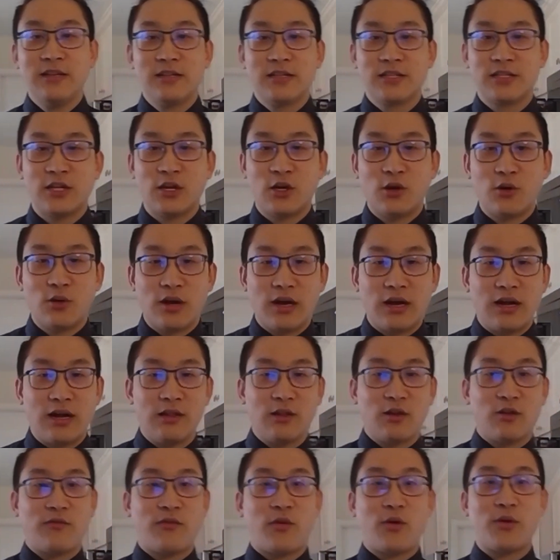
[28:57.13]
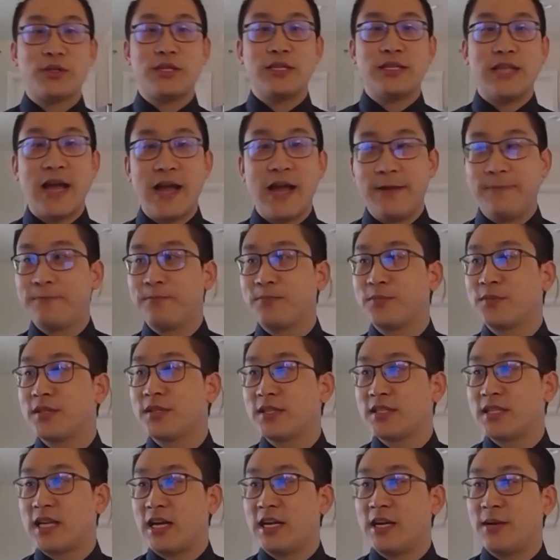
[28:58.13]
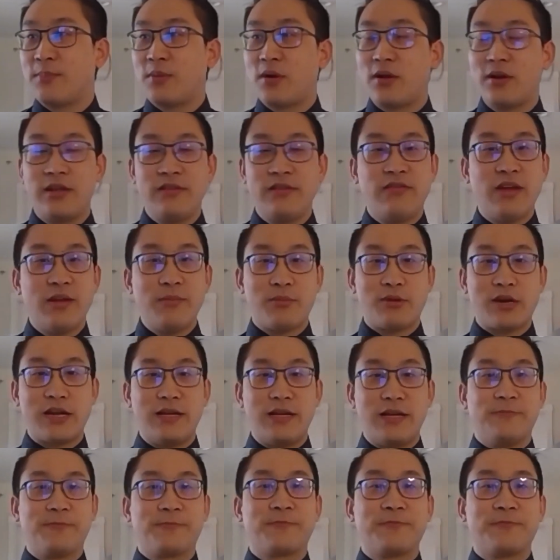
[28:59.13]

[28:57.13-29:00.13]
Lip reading: So look forward to that. Sign up on Eventbrite.